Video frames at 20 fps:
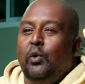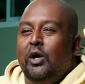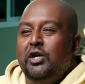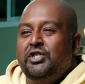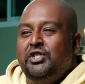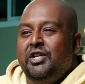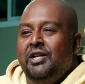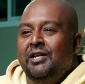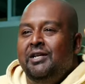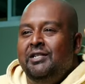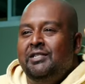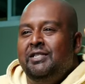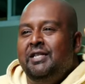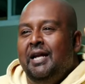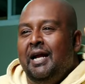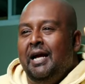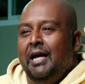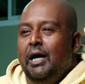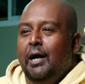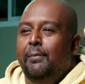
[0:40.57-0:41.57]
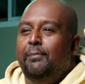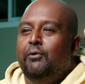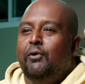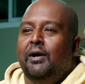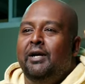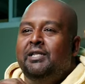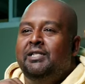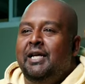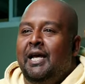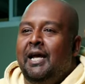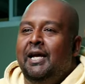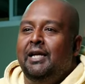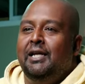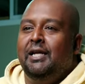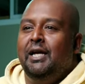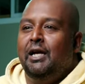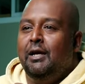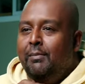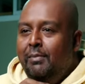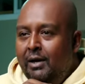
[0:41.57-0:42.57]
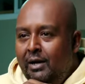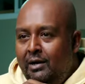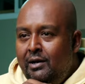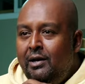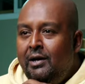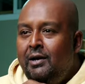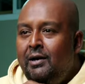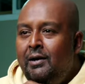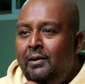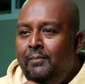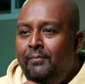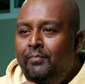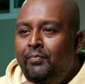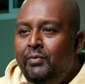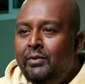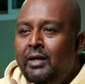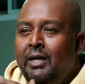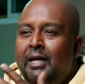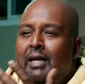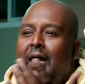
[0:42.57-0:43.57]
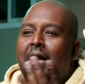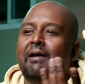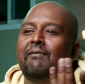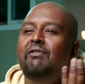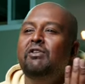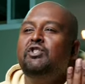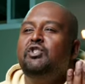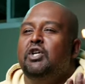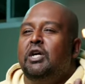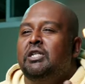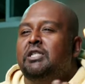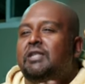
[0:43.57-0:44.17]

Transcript: the question is, did I upgrade to 8 gigabit? Can I even